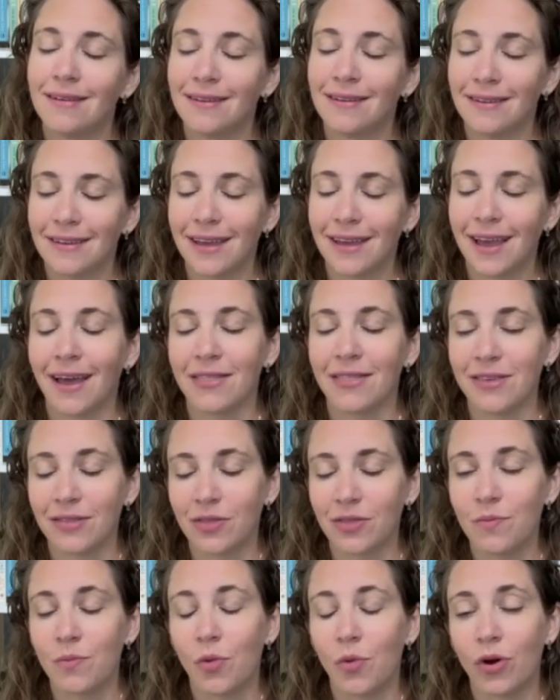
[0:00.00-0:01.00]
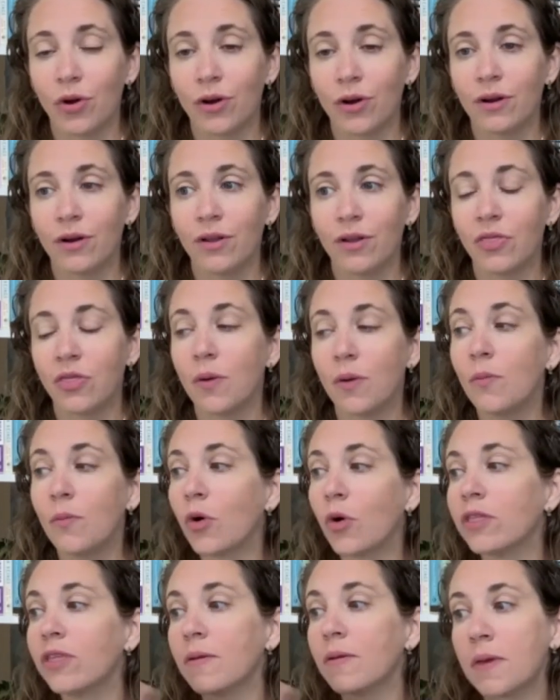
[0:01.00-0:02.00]
yeah, I think the more
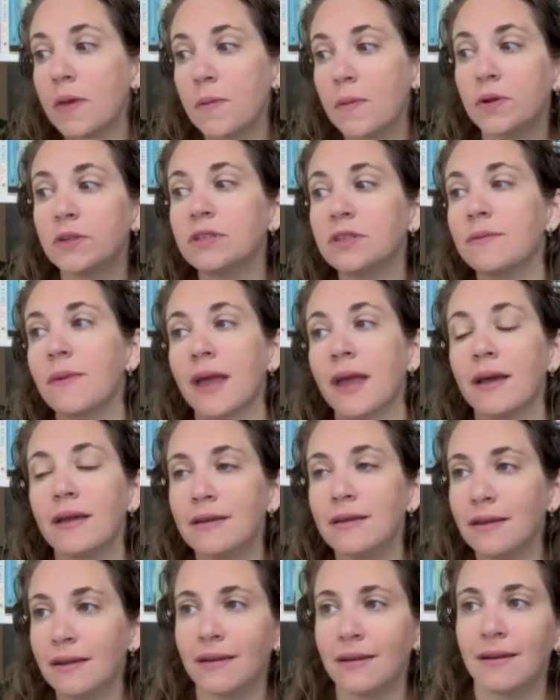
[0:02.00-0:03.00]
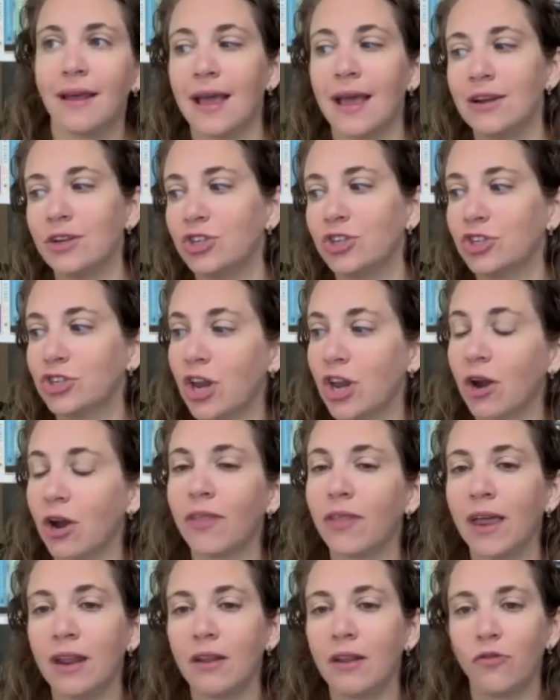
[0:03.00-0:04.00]
that people demand and share
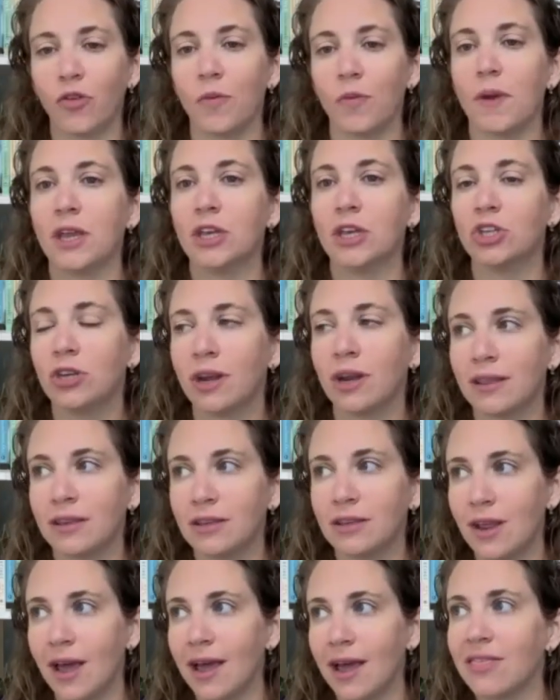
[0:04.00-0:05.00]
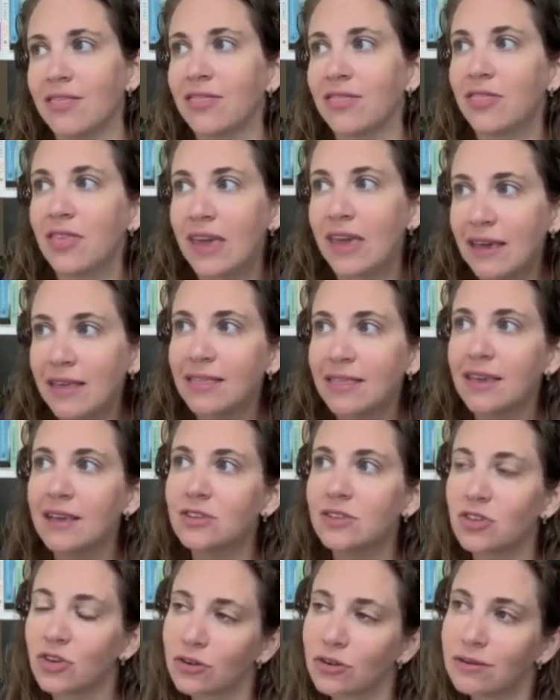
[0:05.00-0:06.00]
that information, I think
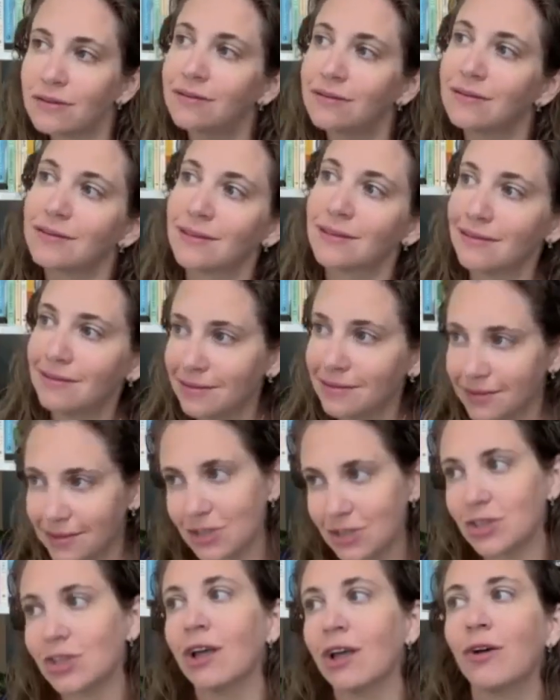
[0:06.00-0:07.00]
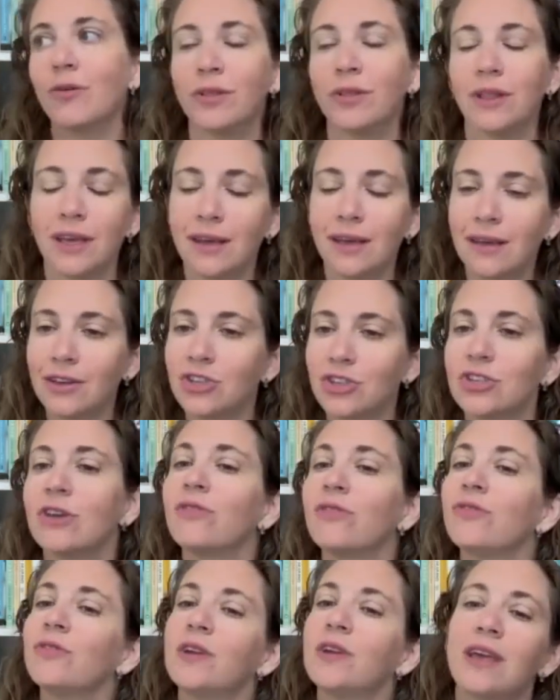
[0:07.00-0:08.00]
things are slowly
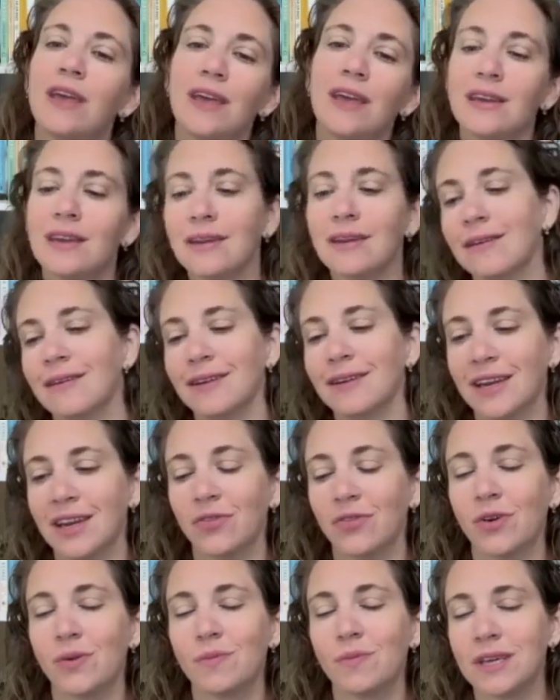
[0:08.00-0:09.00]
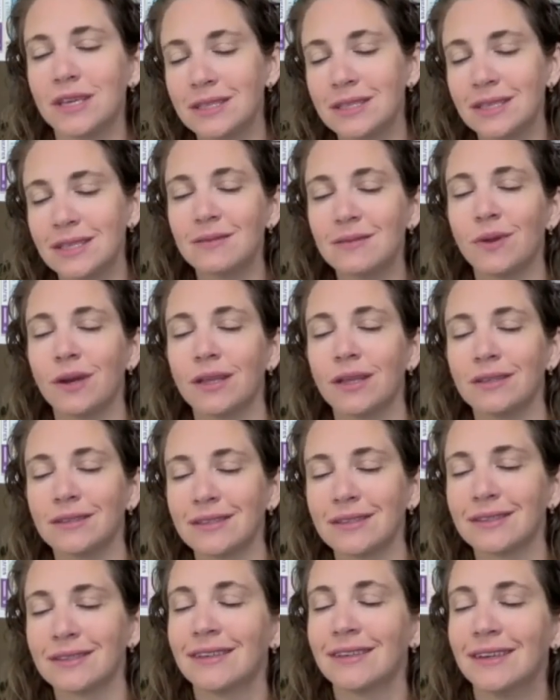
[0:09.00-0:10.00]
shifting in different places, but
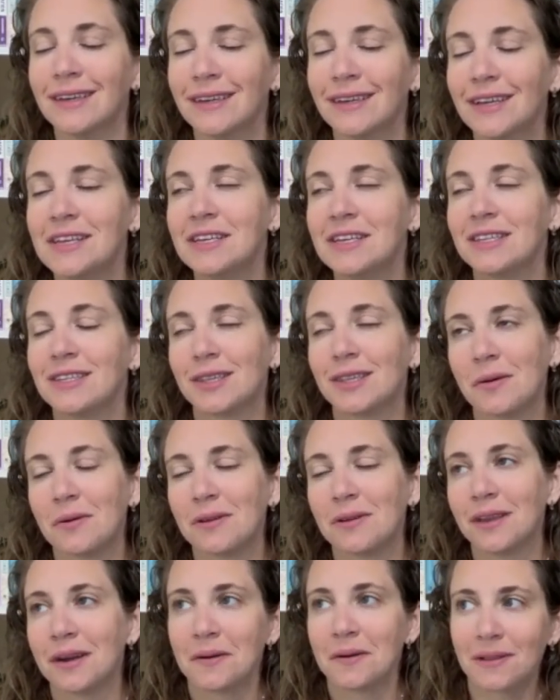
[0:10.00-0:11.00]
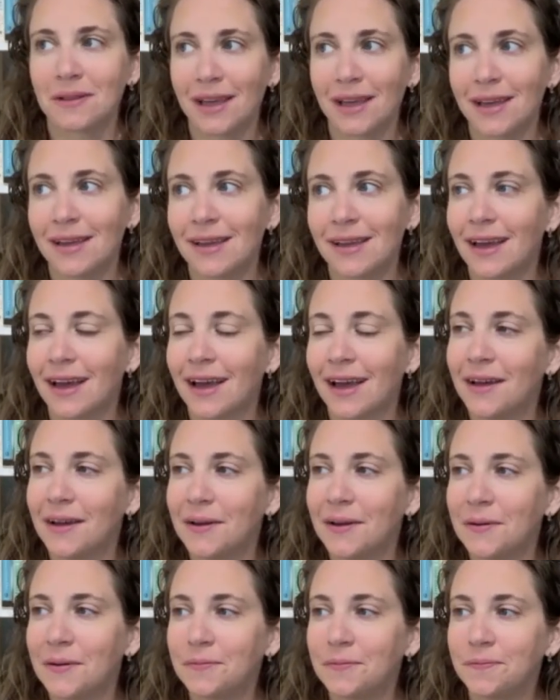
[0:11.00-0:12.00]
it's slower than I would like.
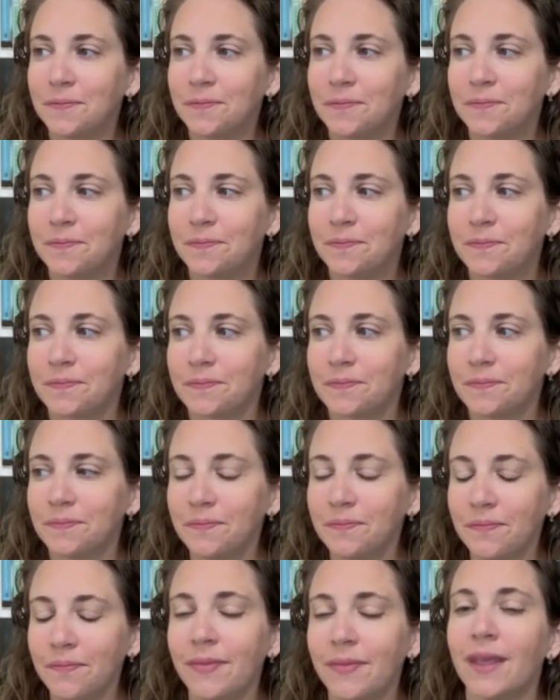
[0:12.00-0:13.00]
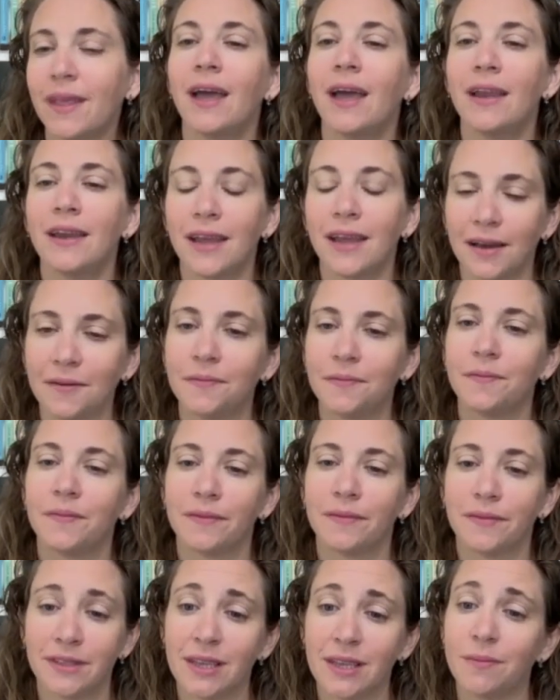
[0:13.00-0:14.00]
And yeah,
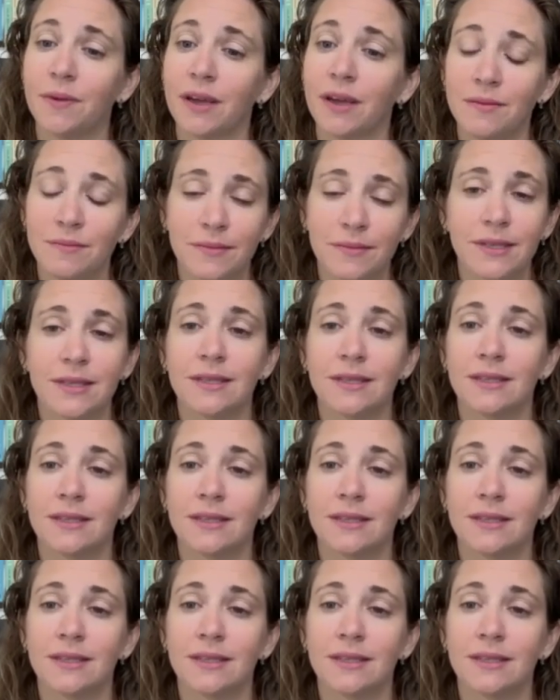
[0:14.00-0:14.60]
sometimes